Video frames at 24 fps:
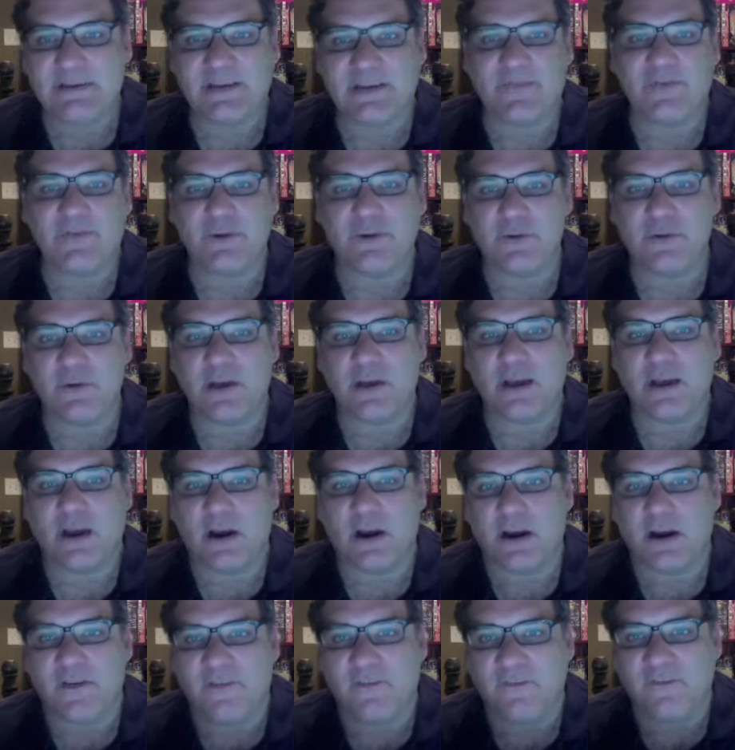if you
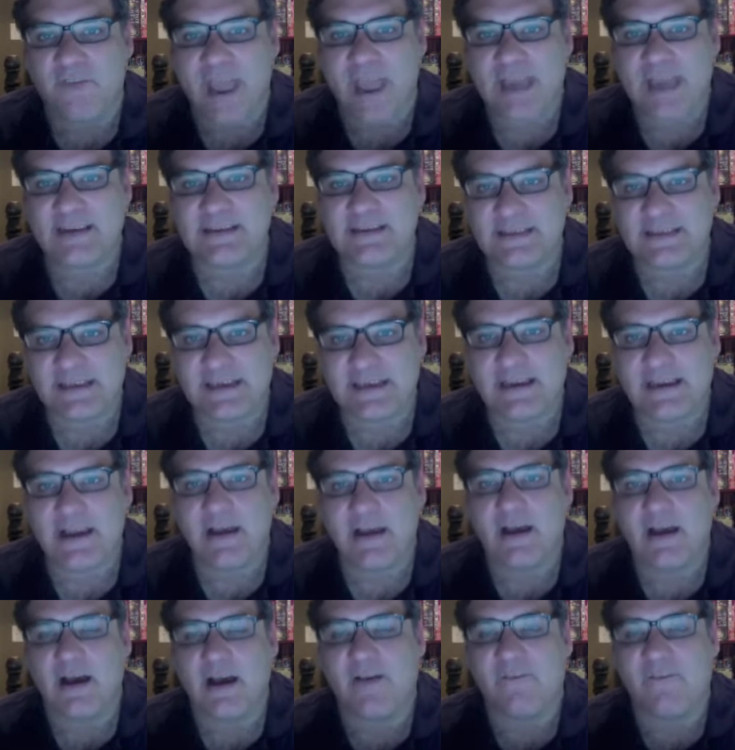are a fan
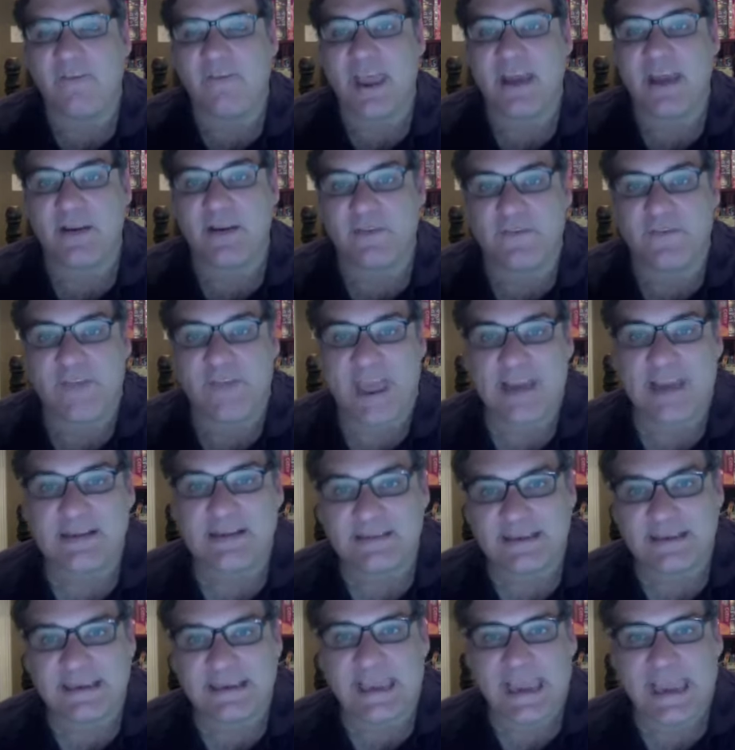of
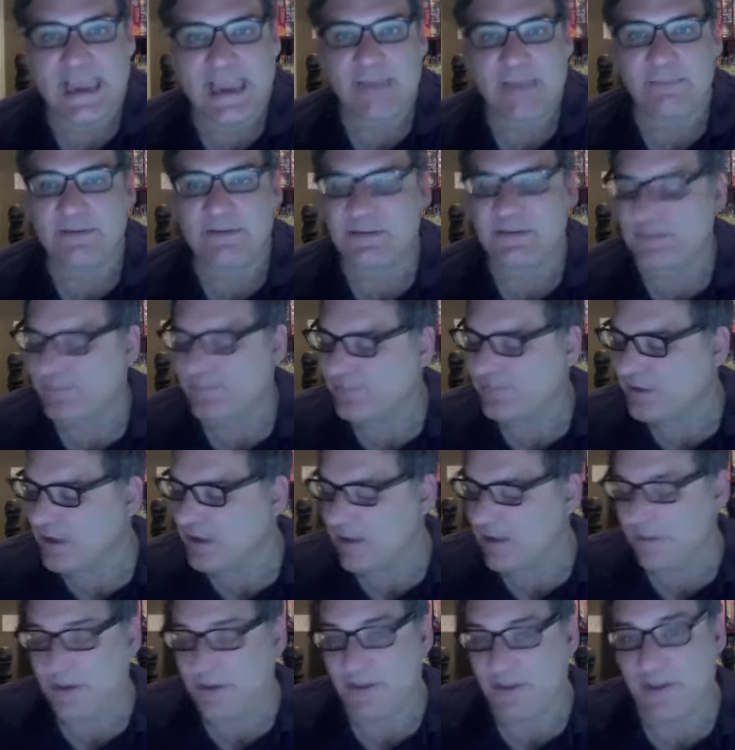fantasy games,
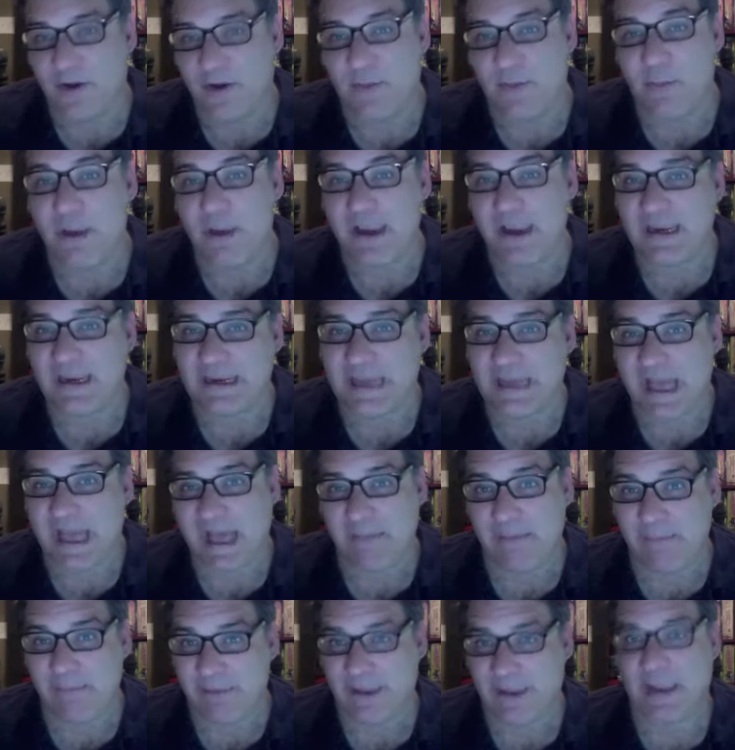then there might
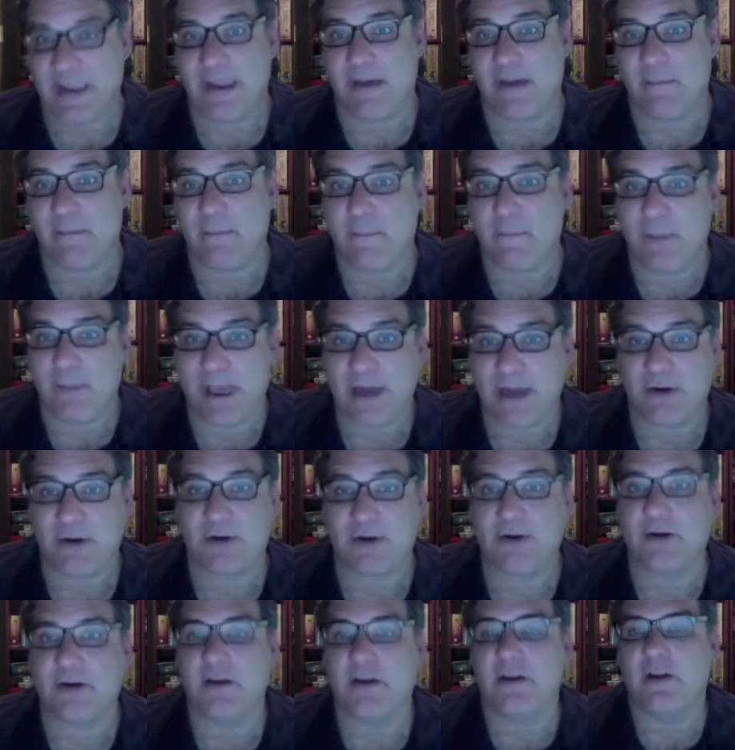not be a
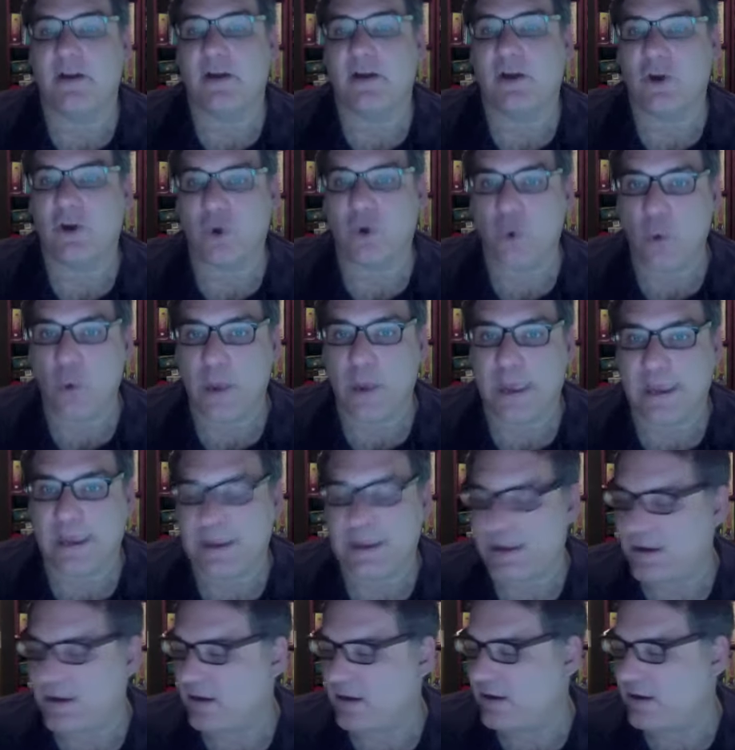better, quick